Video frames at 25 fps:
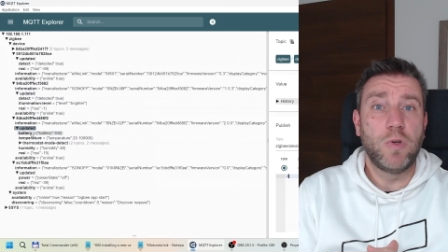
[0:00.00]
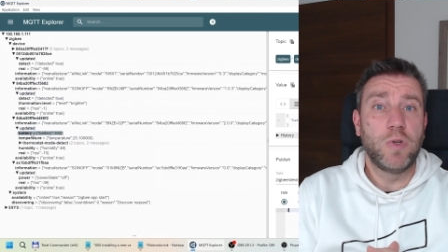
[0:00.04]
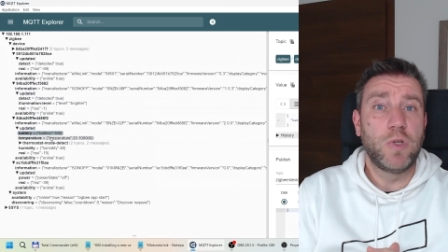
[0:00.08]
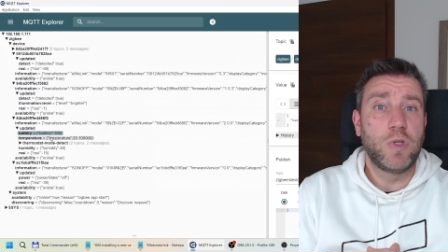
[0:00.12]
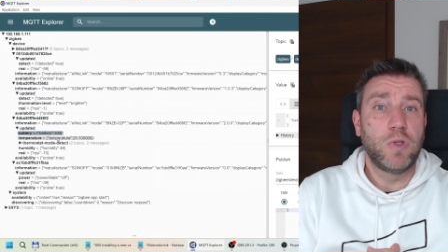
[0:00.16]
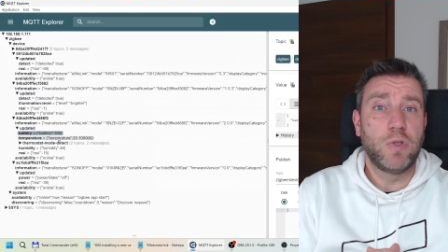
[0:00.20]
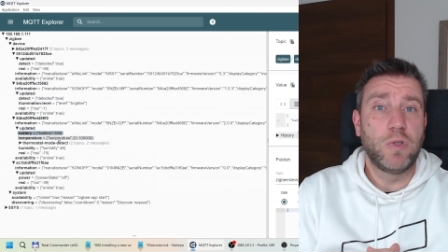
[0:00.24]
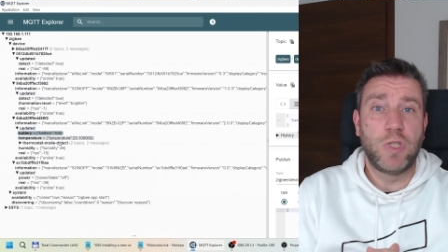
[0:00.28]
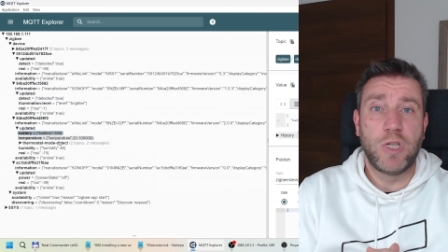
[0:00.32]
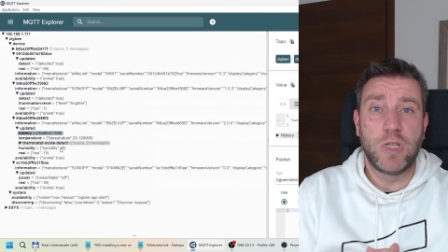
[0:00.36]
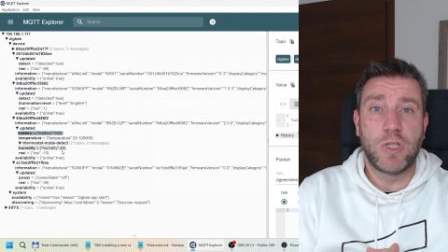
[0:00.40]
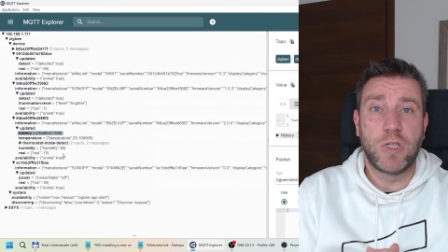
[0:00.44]

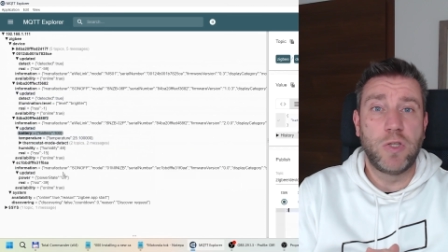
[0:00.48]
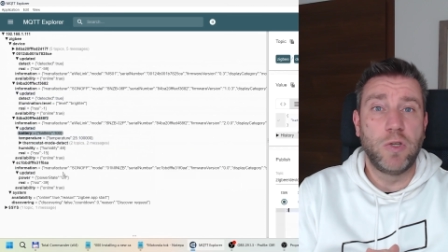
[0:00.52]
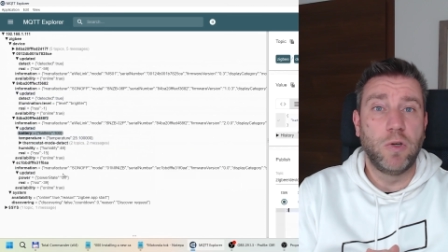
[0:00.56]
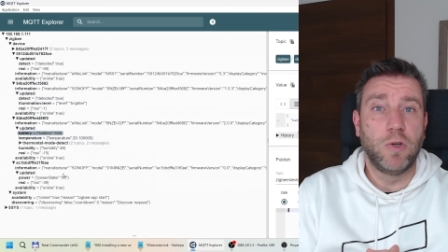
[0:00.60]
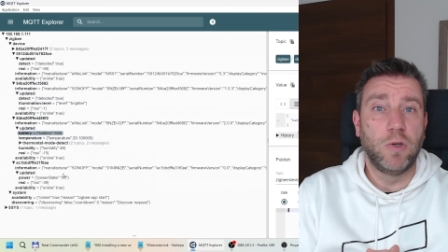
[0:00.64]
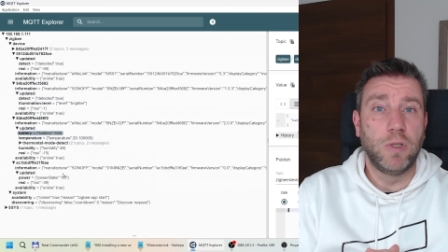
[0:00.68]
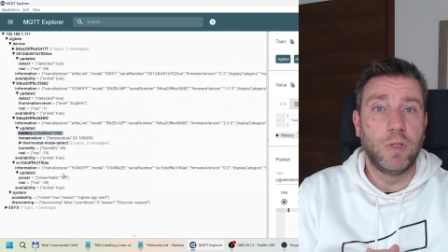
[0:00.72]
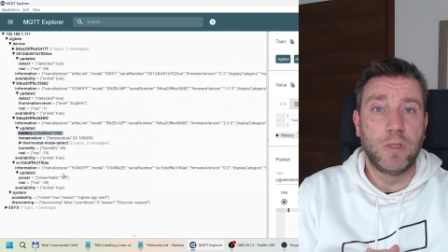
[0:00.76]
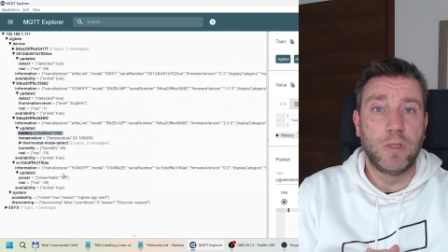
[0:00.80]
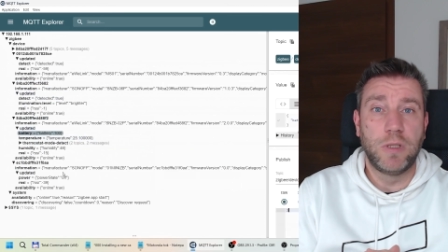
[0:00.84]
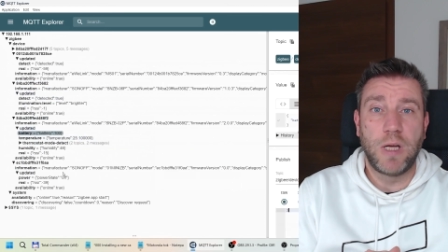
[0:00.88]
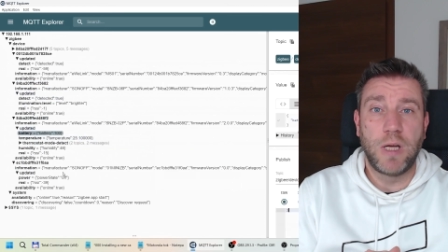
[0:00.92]
also just
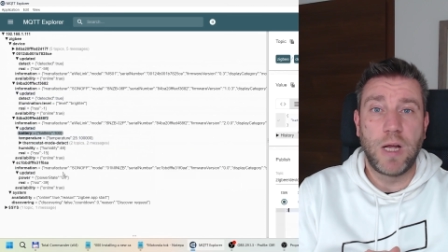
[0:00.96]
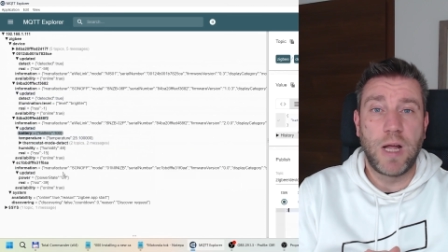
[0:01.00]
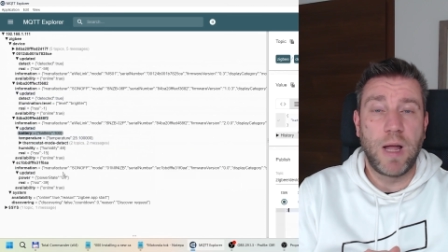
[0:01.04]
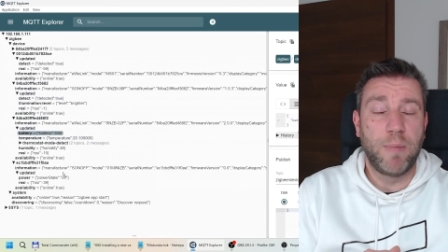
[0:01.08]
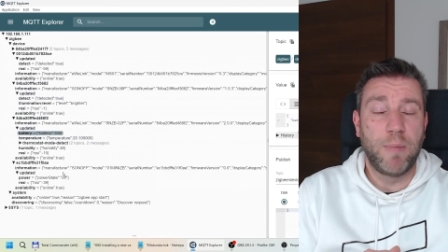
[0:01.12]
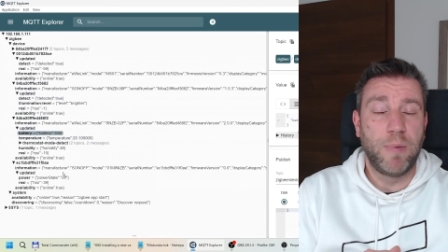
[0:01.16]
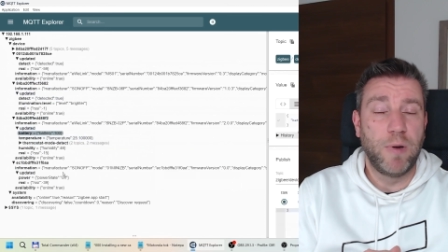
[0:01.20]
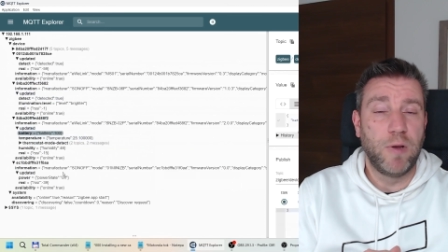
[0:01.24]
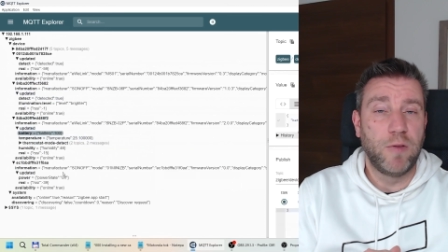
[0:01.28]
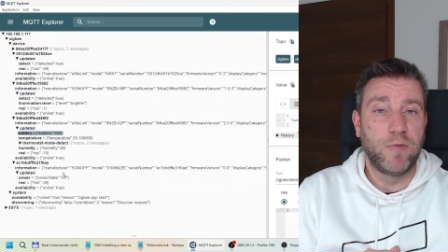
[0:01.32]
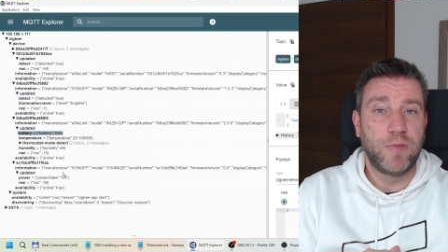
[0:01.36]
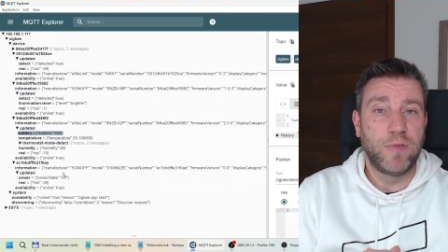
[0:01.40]
told a
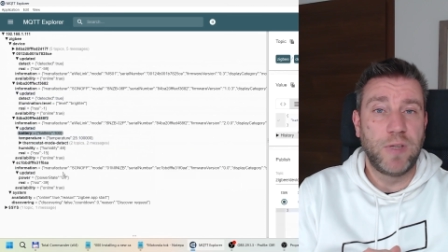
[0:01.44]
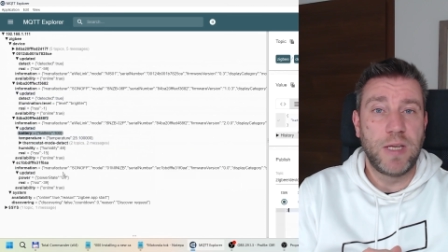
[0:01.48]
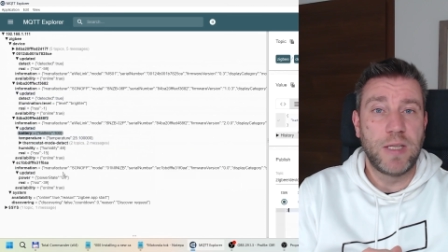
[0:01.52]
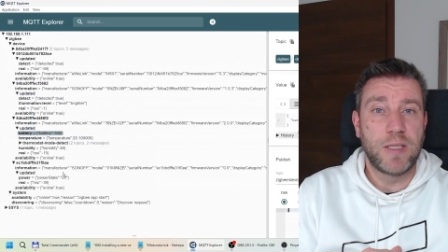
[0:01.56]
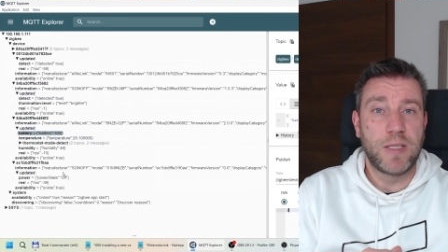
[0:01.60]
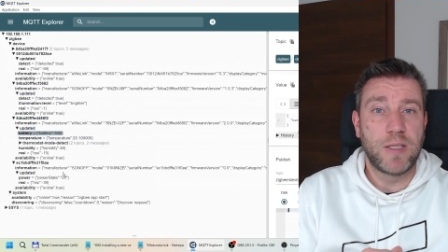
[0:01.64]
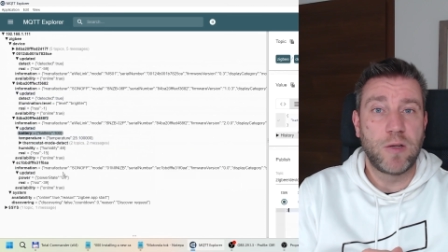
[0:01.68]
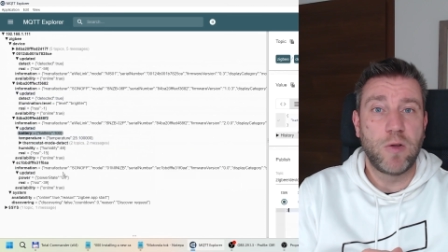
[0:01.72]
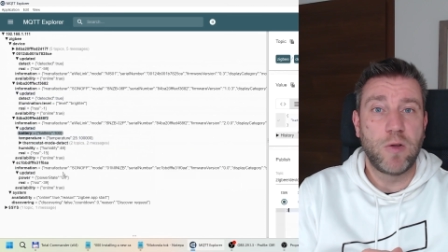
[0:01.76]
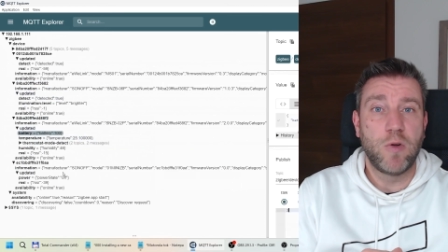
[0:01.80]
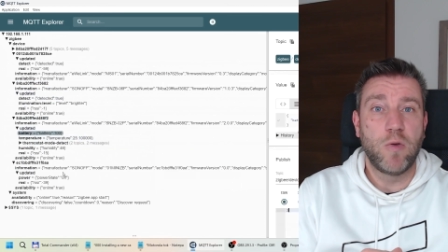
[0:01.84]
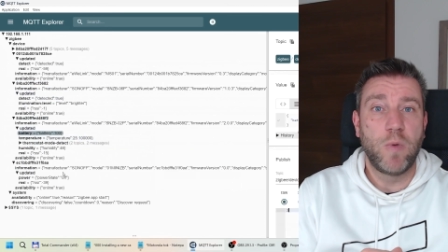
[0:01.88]
couple of
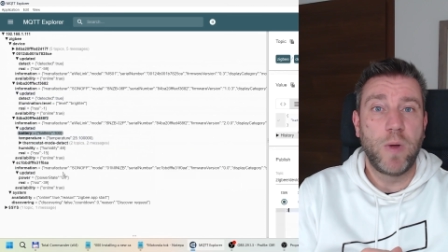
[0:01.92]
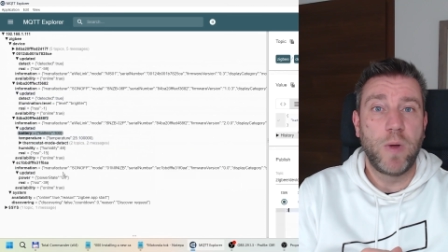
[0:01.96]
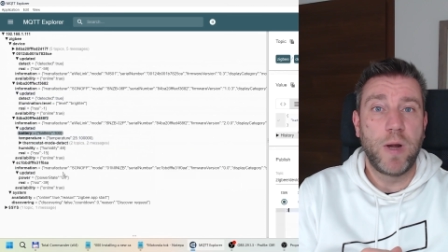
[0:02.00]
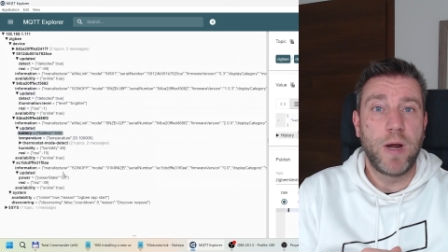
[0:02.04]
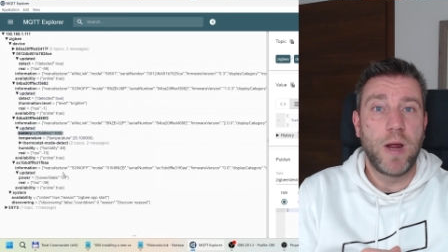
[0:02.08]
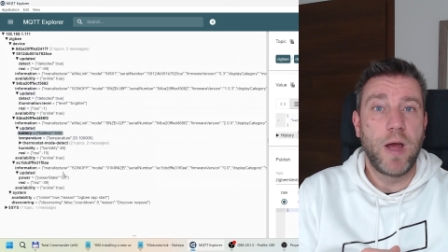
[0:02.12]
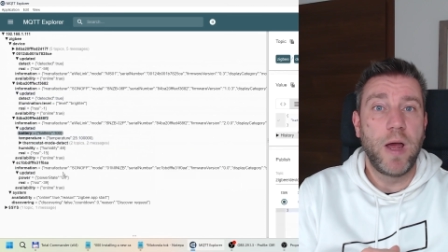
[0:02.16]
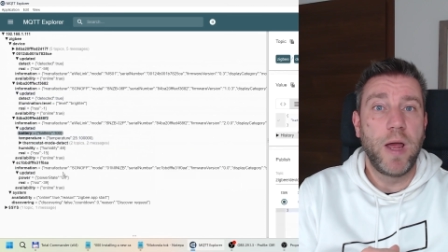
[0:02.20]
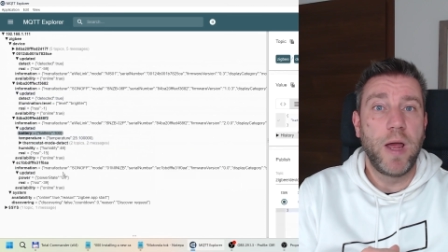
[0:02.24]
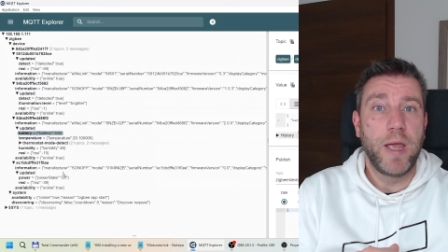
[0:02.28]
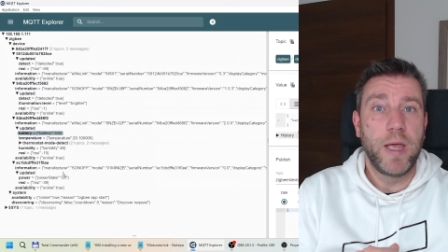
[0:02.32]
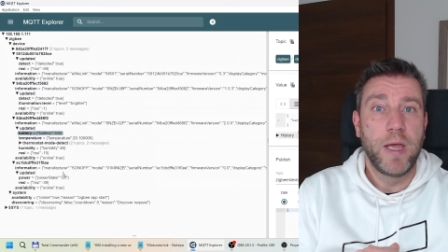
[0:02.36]
days ago when
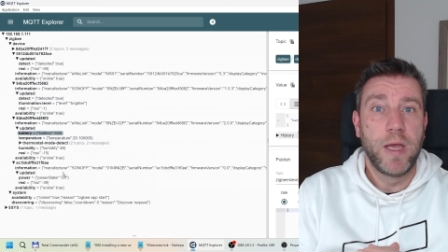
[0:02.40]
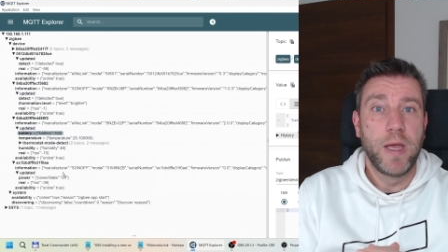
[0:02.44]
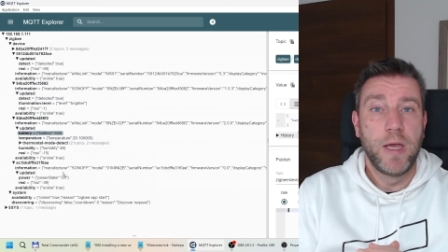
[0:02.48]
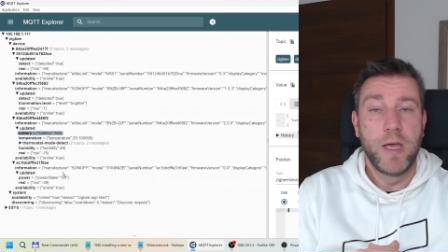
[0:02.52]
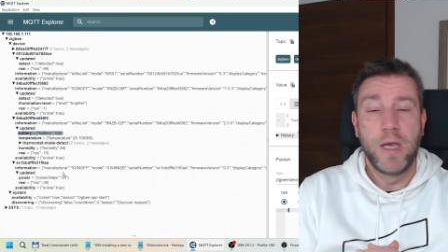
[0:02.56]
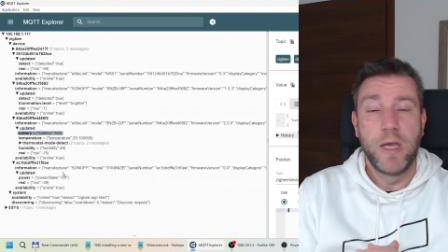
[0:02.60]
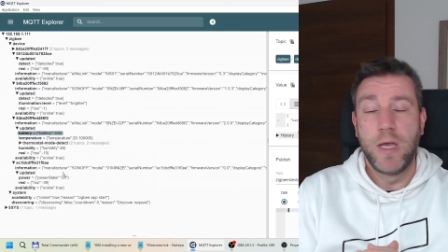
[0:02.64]
I